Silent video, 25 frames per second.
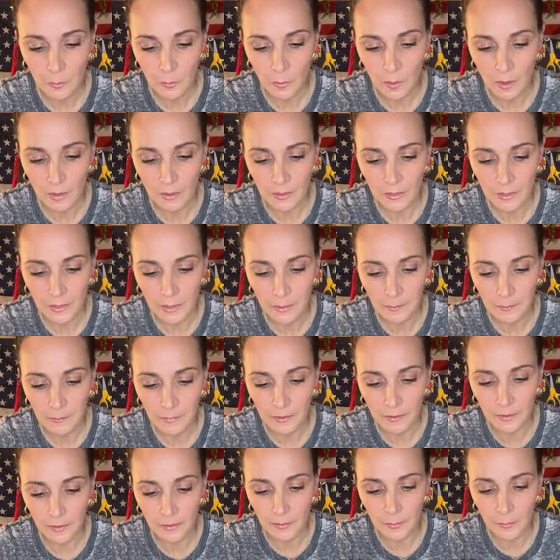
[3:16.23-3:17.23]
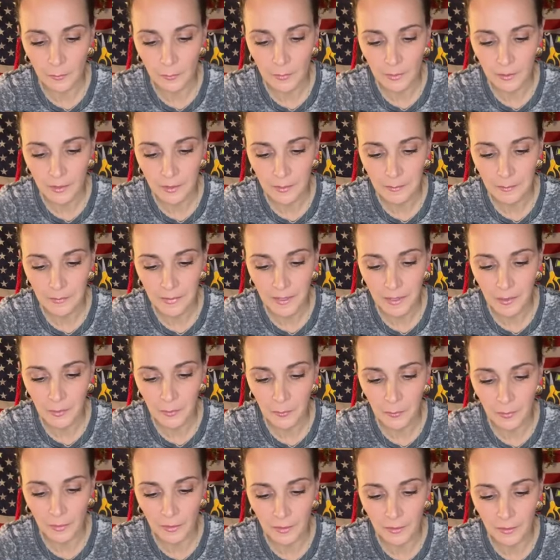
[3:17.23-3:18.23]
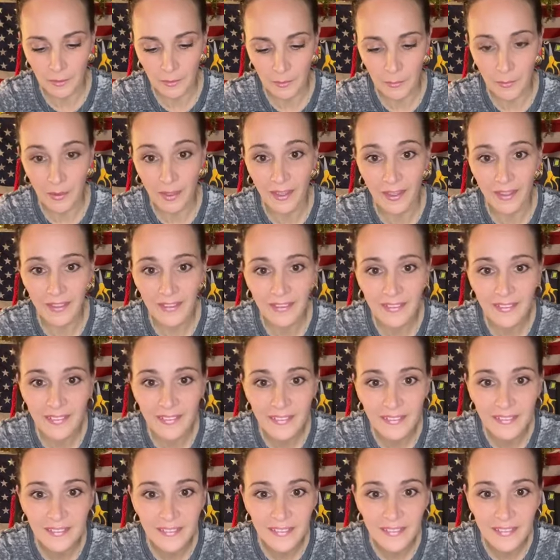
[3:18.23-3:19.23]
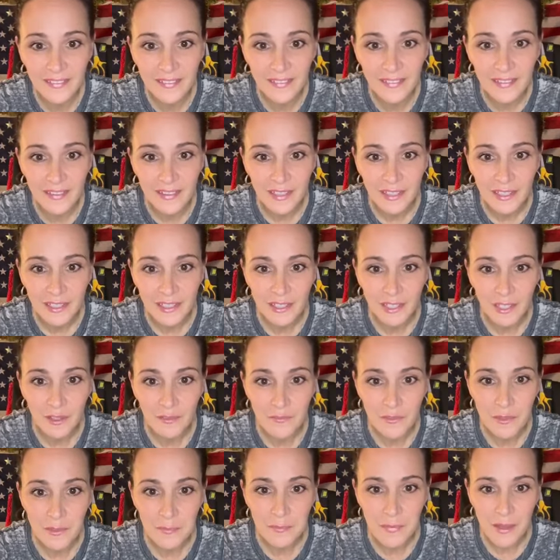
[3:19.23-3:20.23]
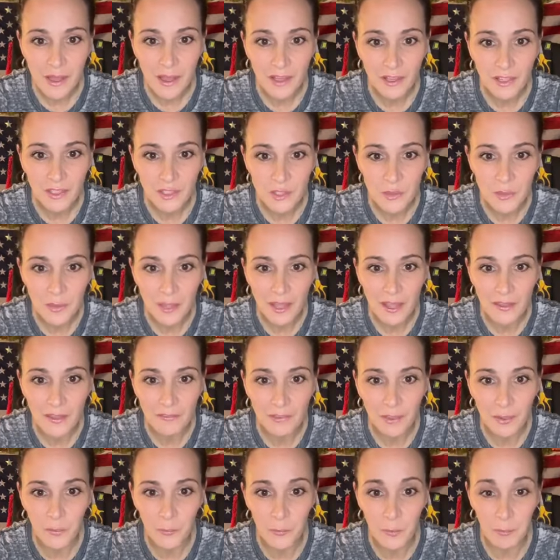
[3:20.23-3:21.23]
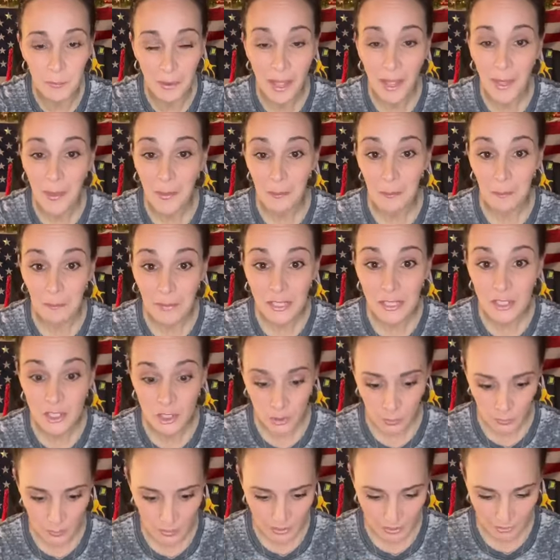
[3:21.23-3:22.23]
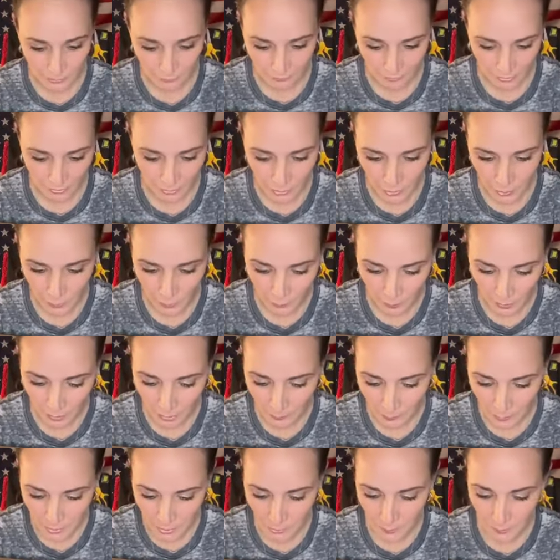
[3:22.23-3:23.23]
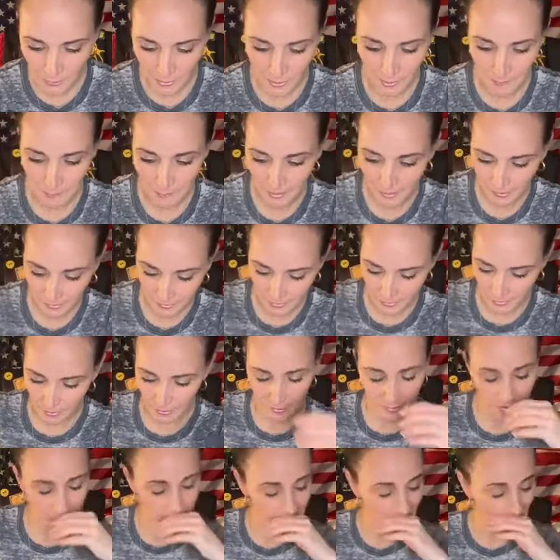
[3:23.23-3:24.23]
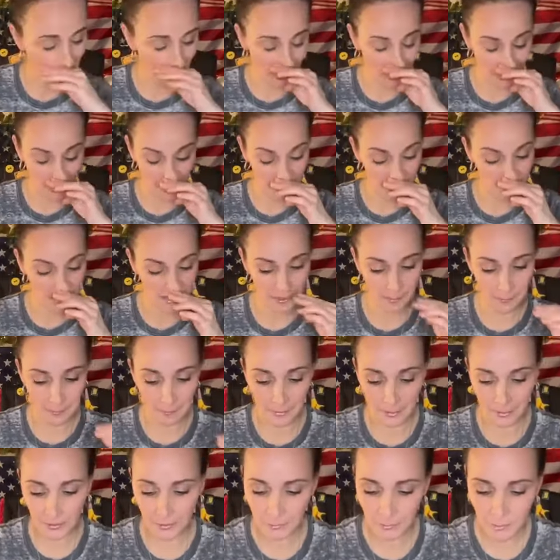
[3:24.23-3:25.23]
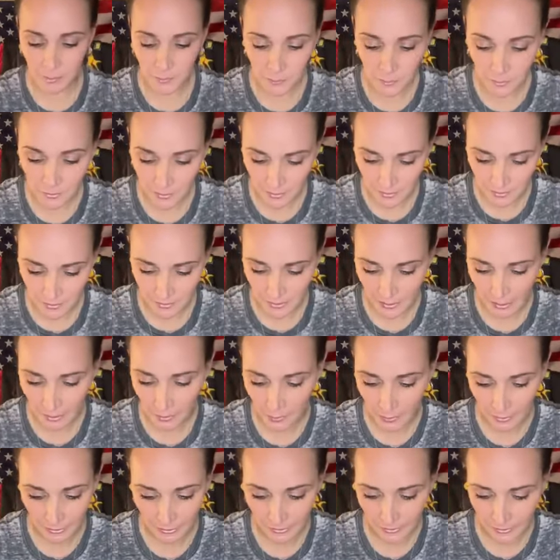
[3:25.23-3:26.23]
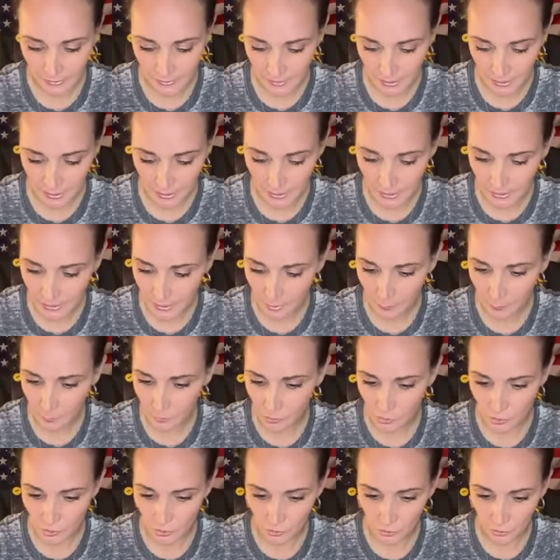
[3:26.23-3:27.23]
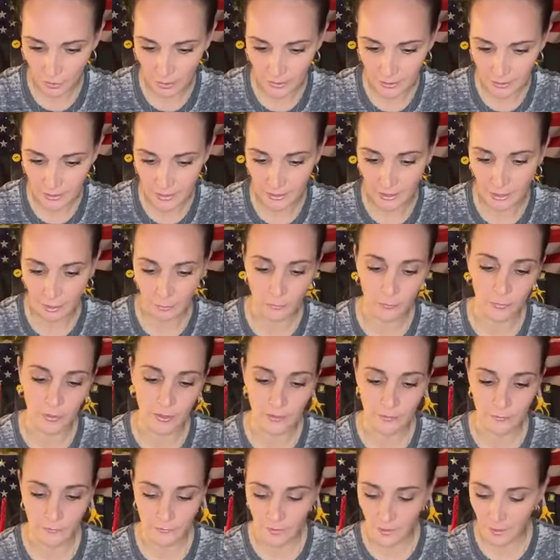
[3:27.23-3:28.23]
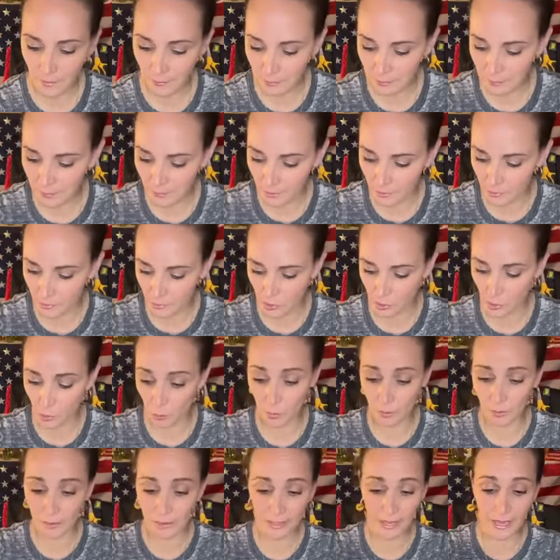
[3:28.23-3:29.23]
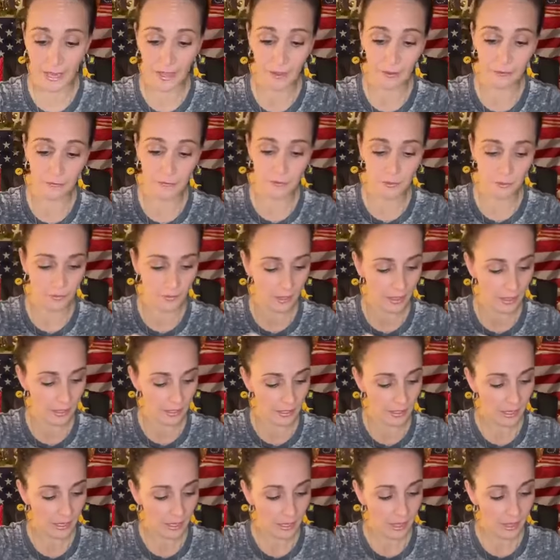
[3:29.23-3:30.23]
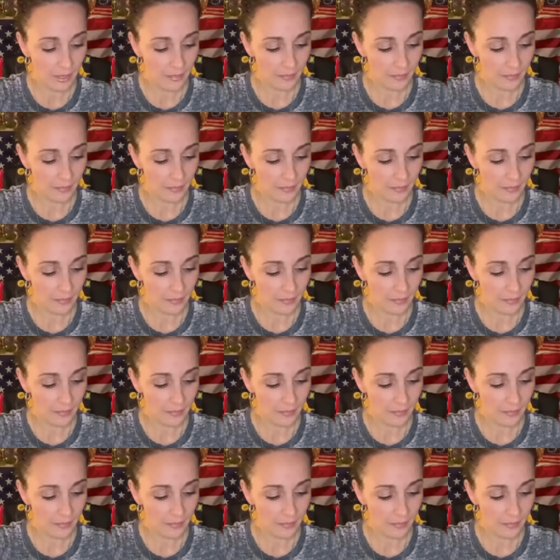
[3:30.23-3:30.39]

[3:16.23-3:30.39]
wonky, but we're going to make it work, okay? Love the box. You have a wood. Me too, Stephanie. So when I was doing the baskets and Michael's put these out, like I said, I think they were just trying to get rid of them because shortly after that,